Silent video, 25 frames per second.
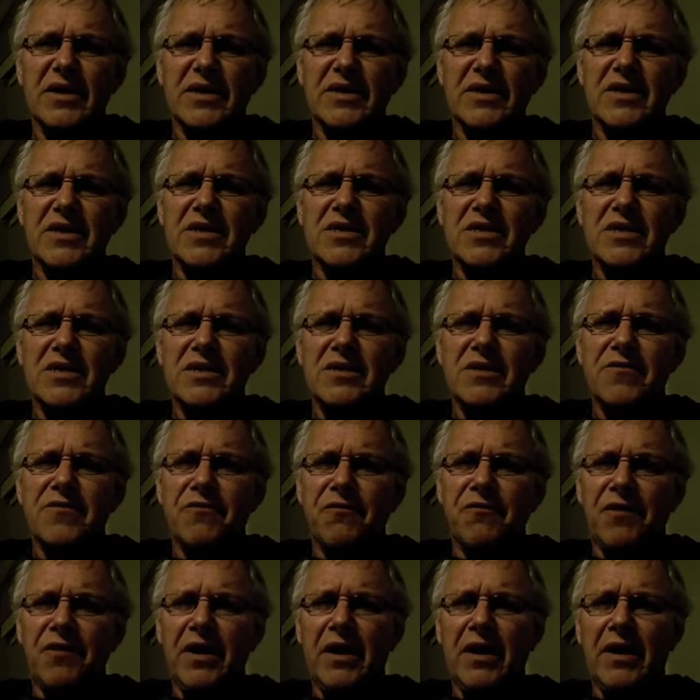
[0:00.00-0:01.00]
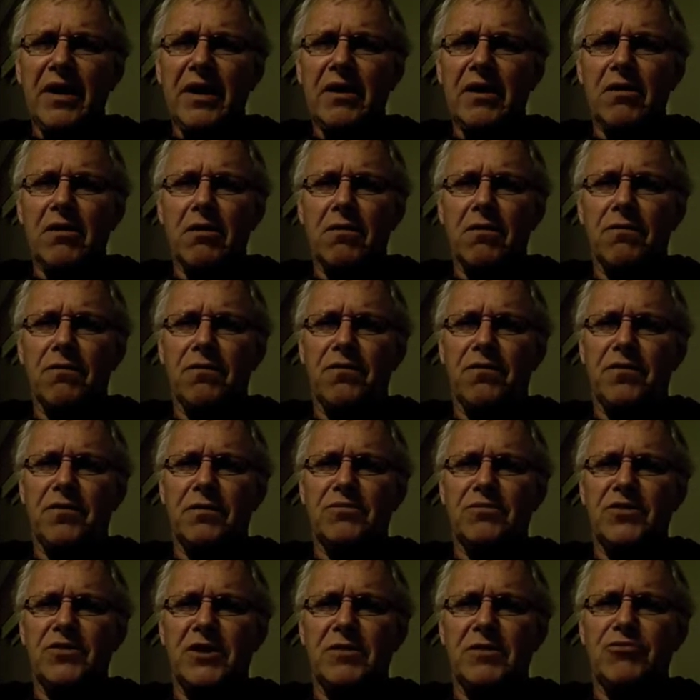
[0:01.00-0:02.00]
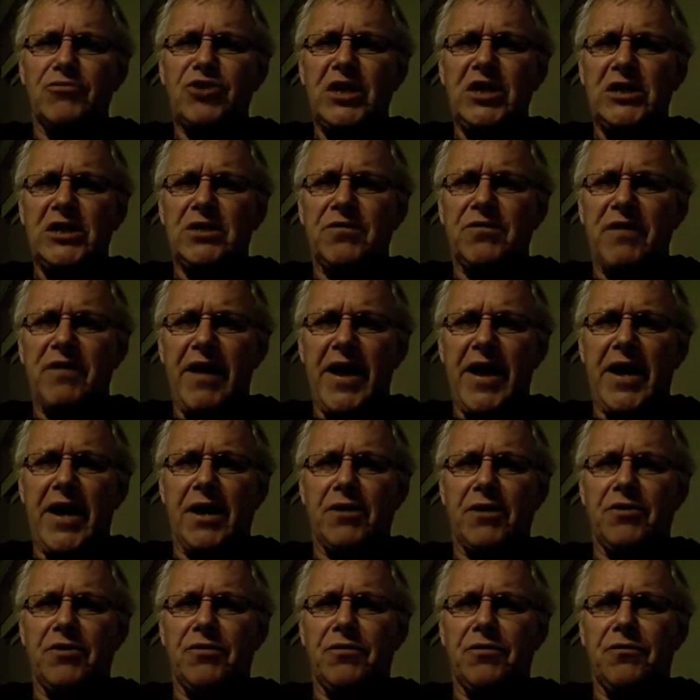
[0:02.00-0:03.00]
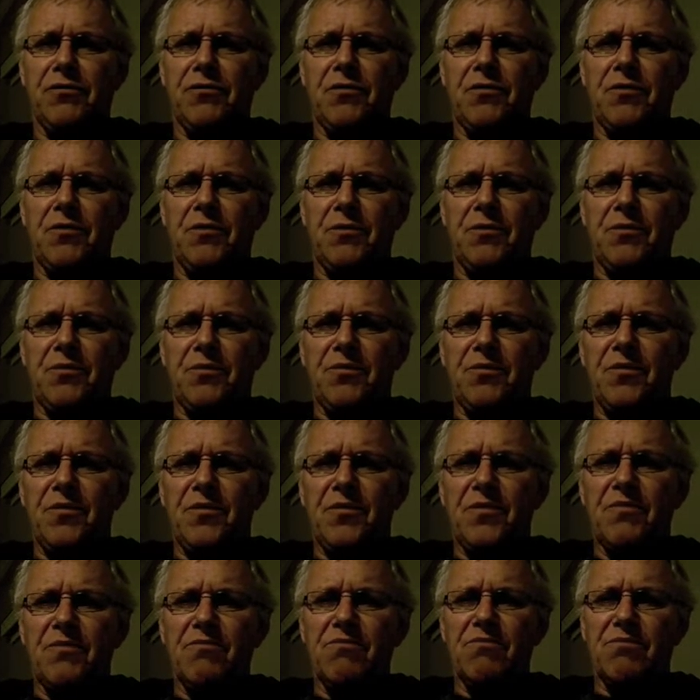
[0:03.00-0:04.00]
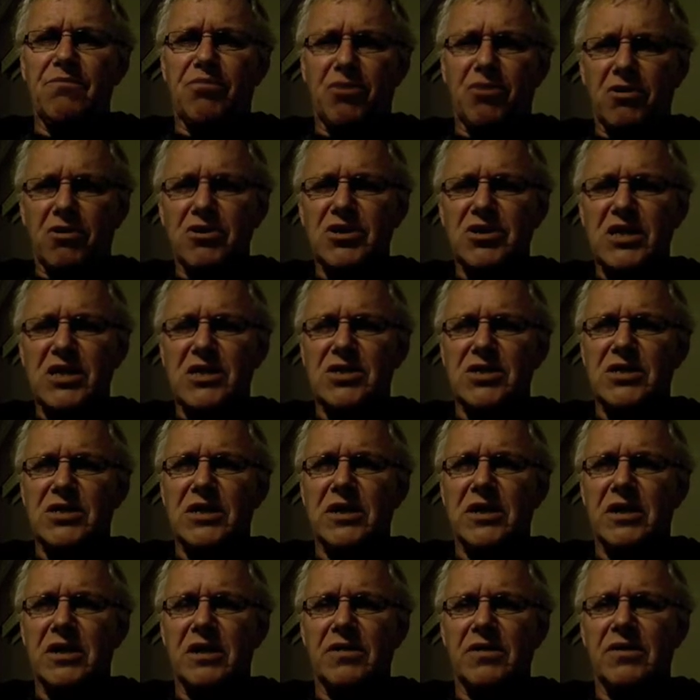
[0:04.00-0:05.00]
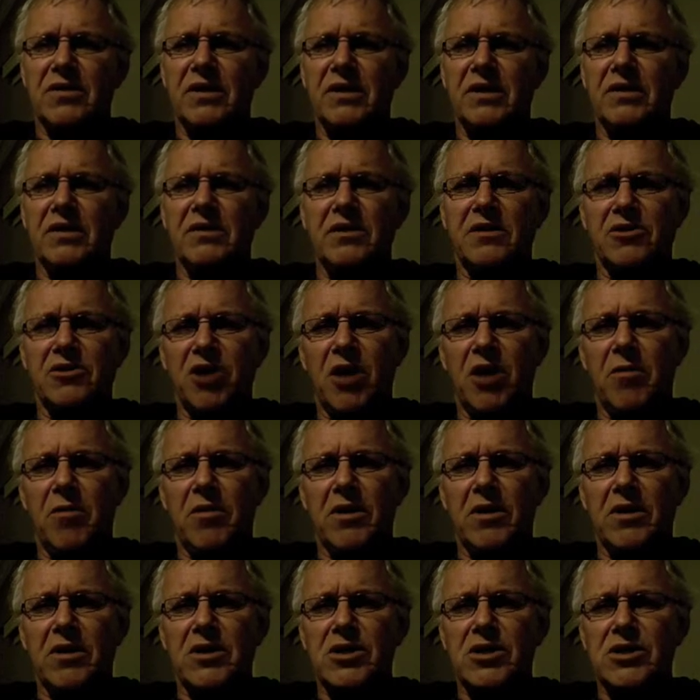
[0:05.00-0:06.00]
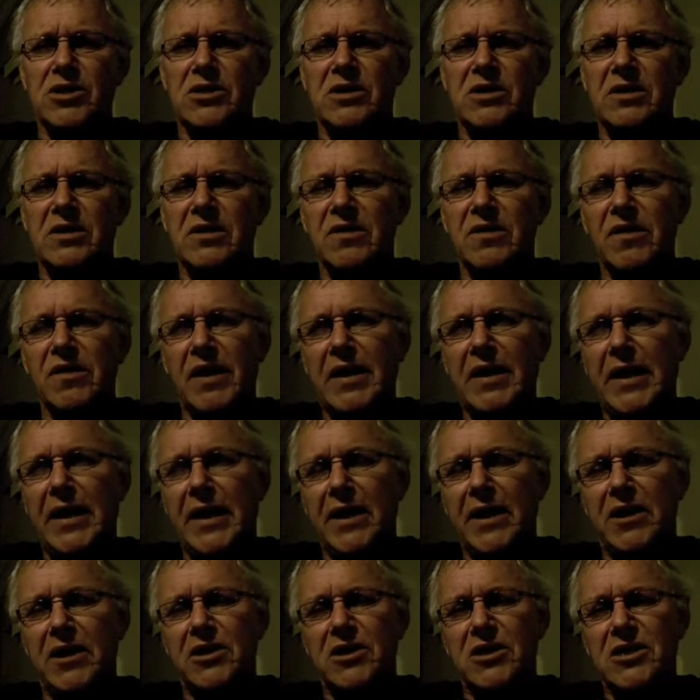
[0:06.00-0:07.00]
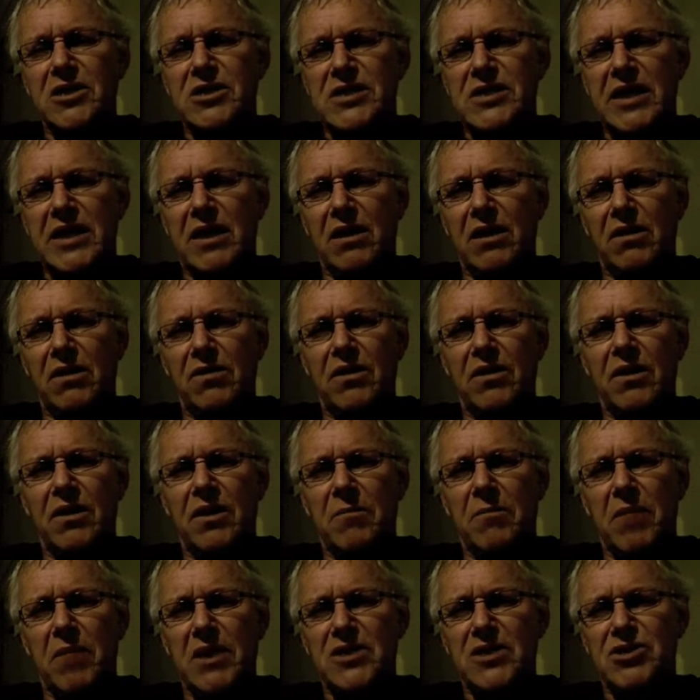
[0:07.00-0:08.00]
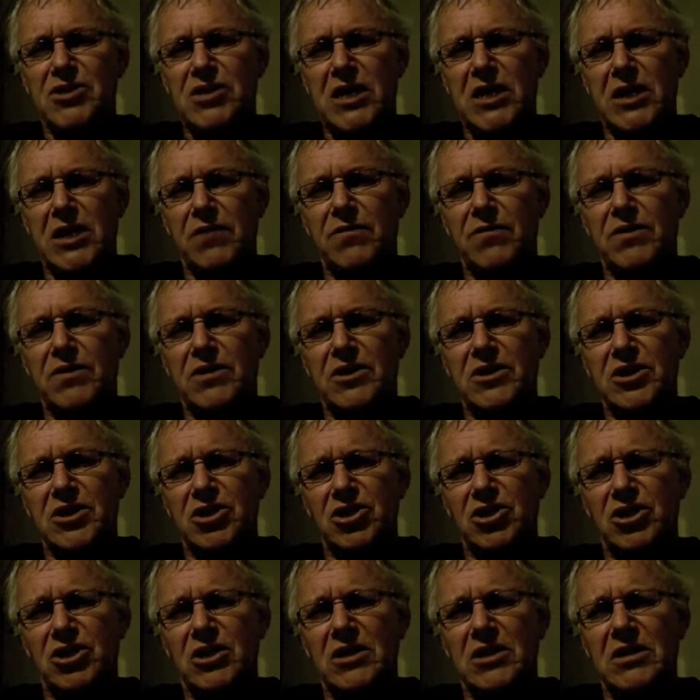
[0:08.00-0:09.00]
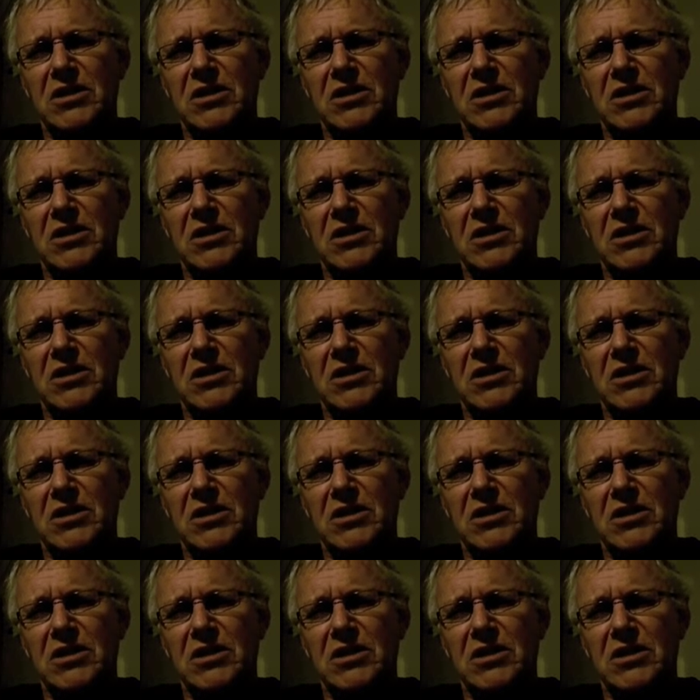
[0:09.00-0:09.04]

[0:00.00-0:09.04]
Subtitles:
Is it the feeling of the objective act of processing the determinants that I needed to settle my state of indecision?